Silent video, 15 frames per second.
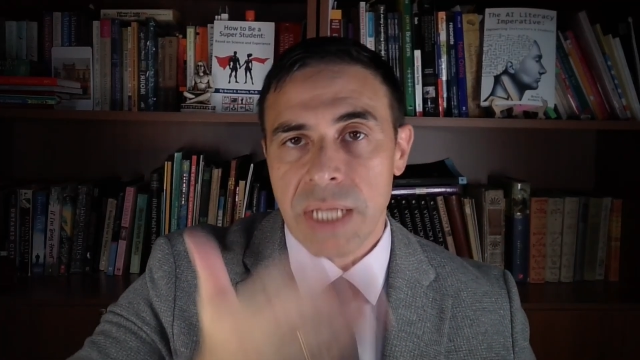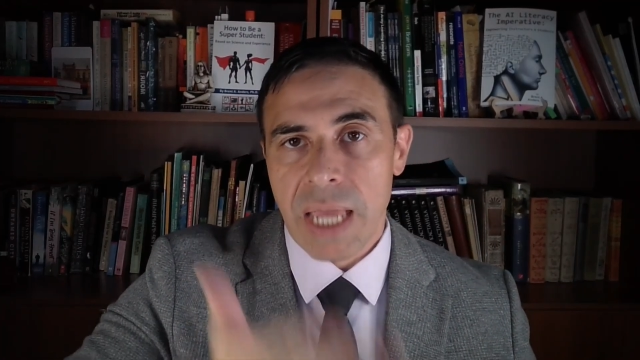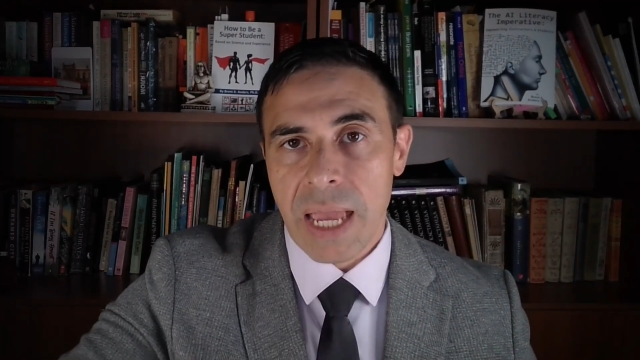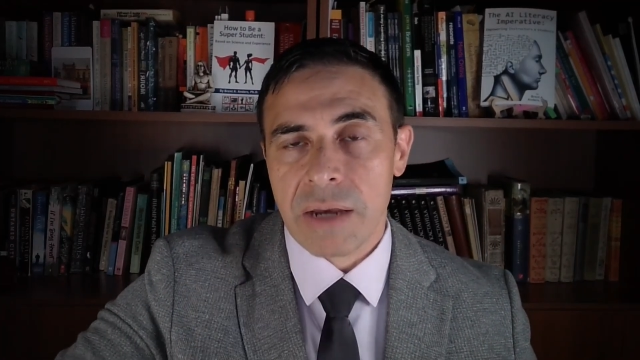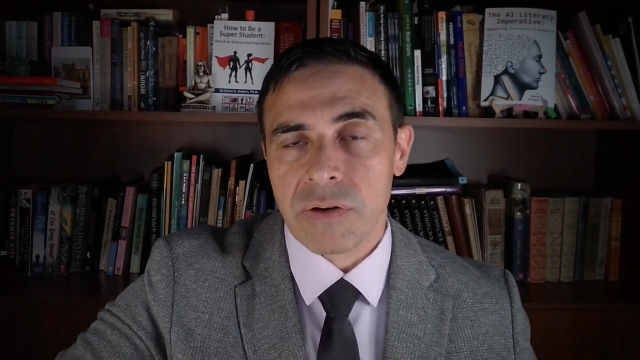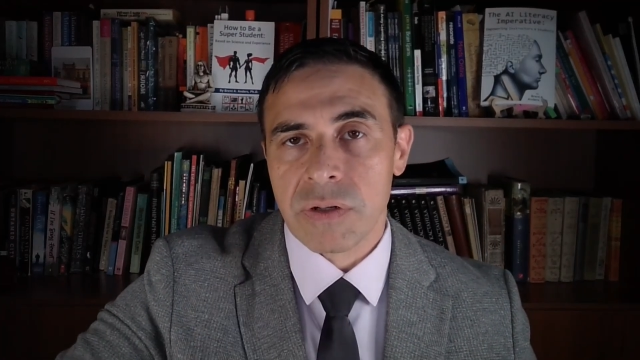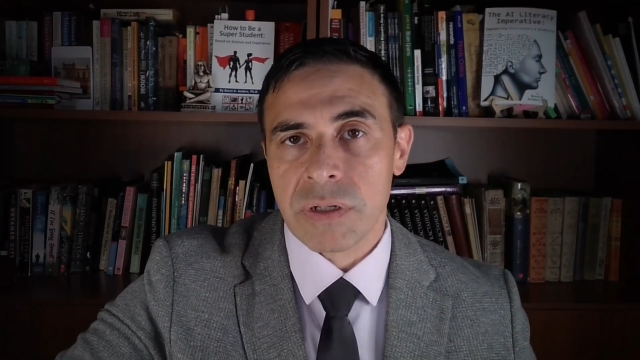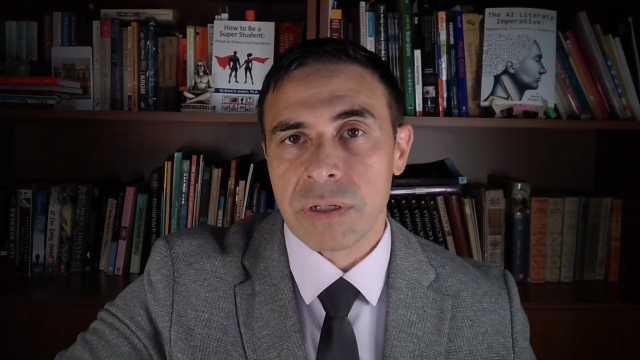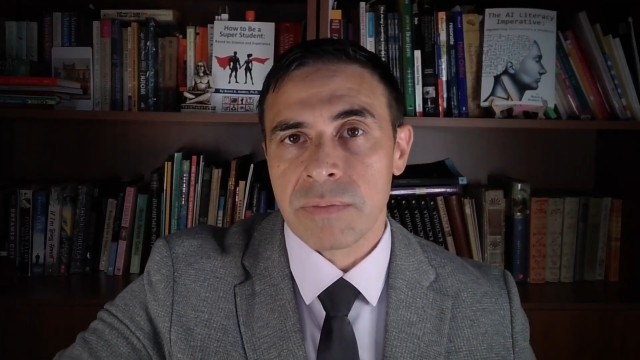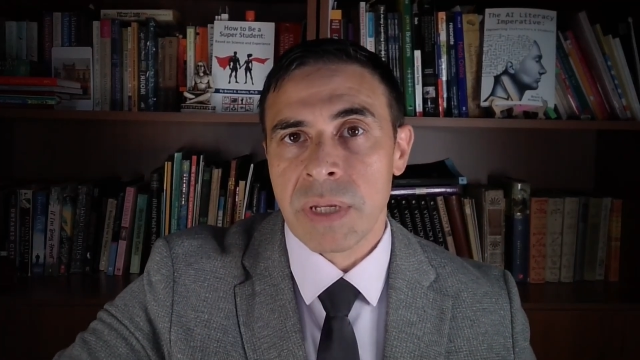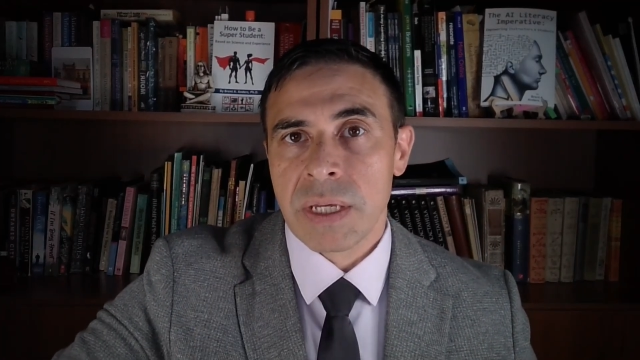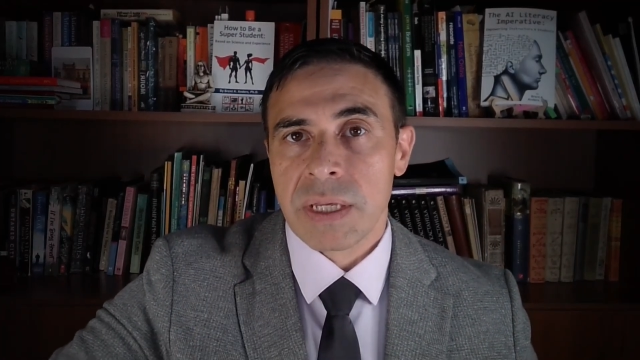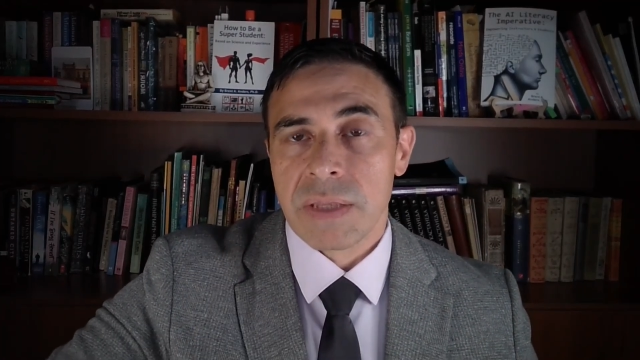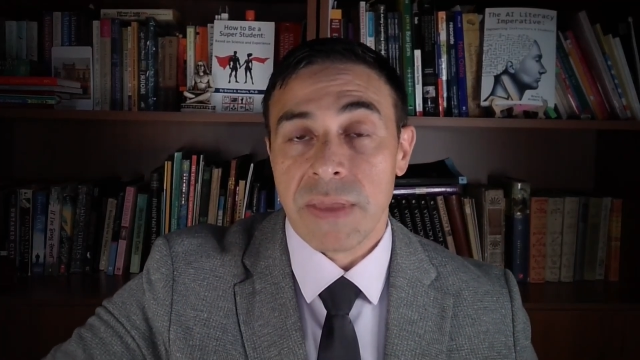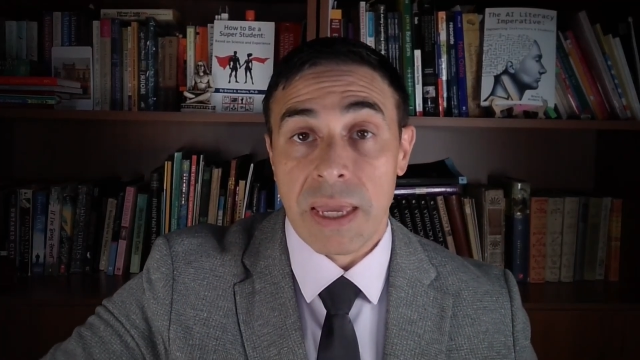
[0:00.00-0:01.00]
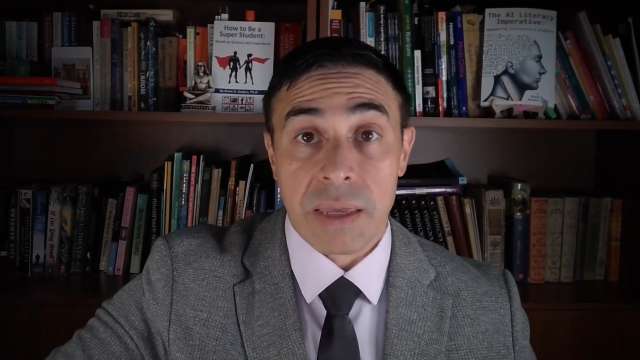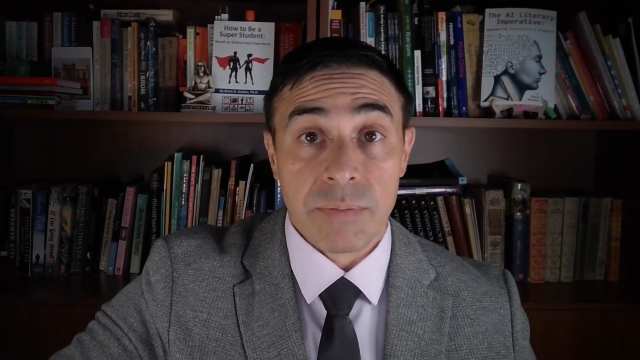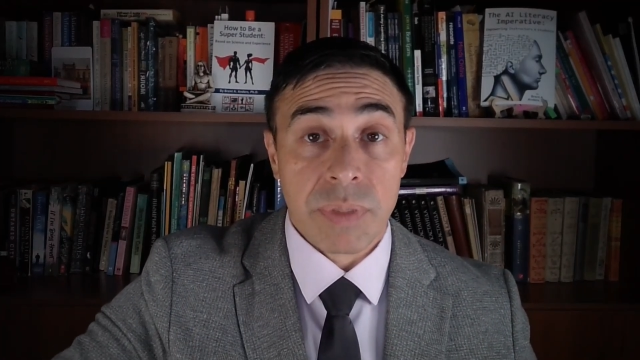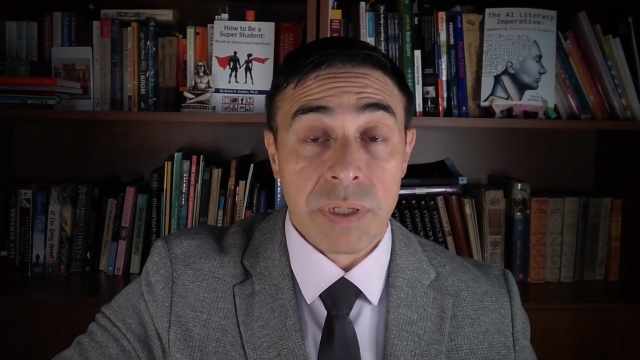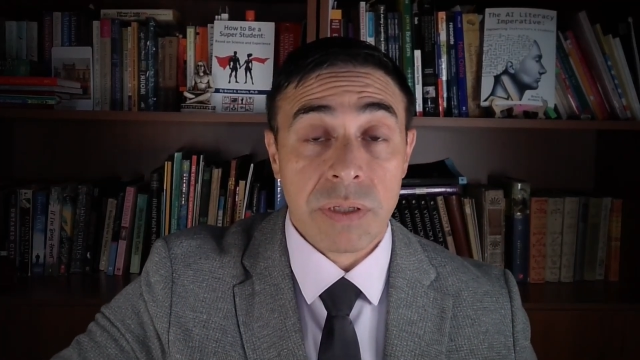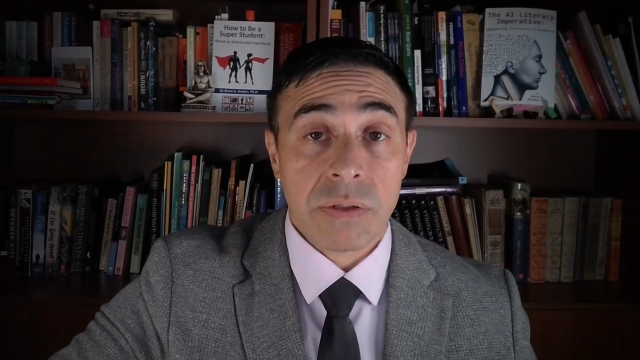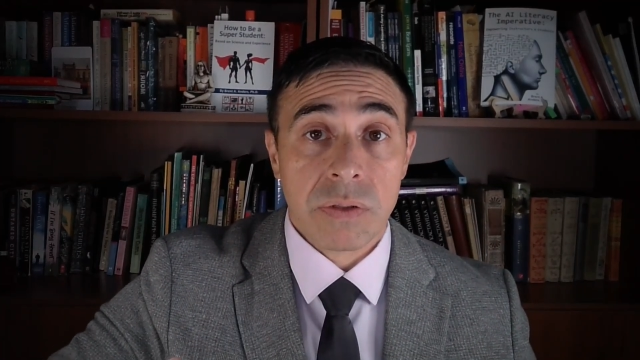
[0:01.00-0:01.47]
acronym that can
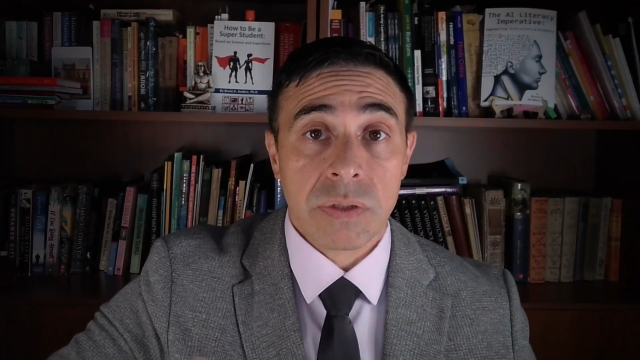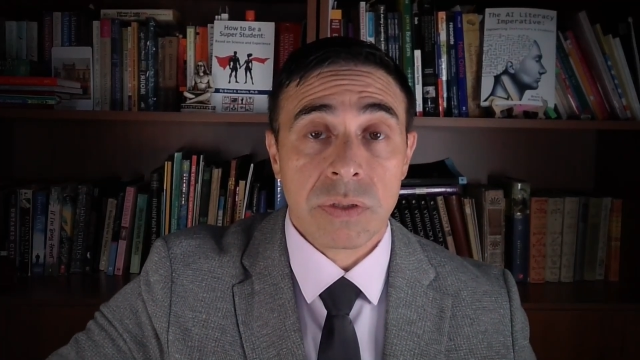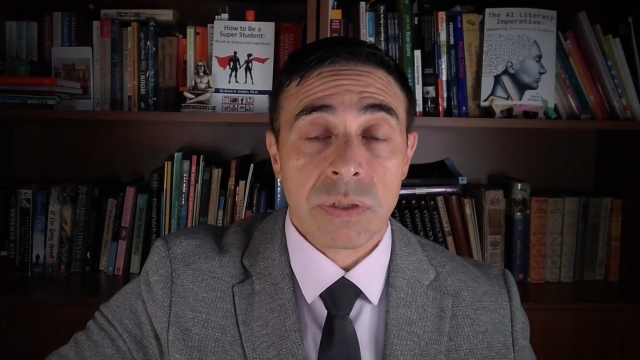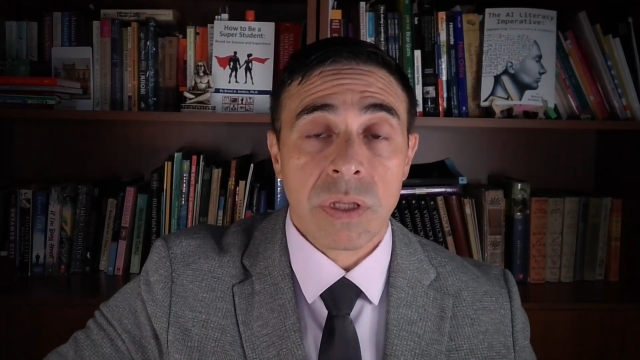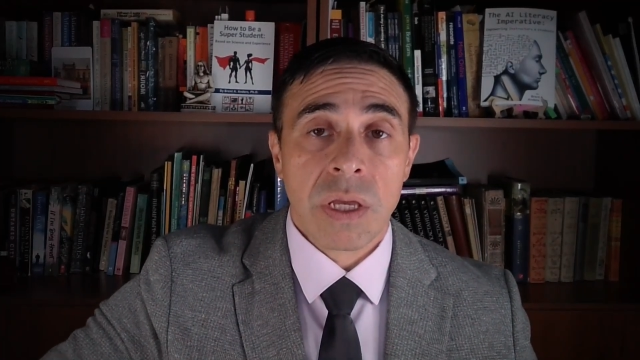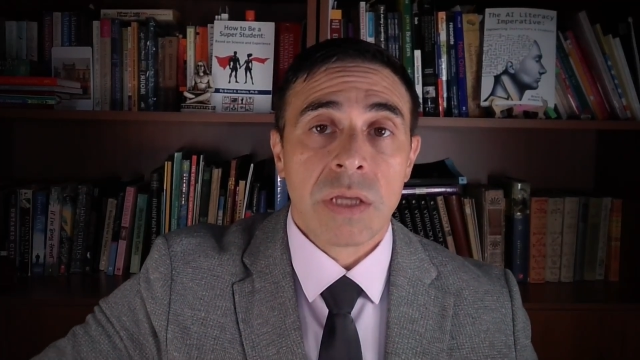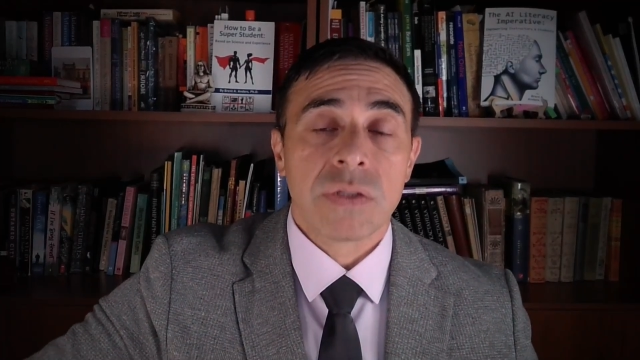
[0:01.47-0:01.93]
be used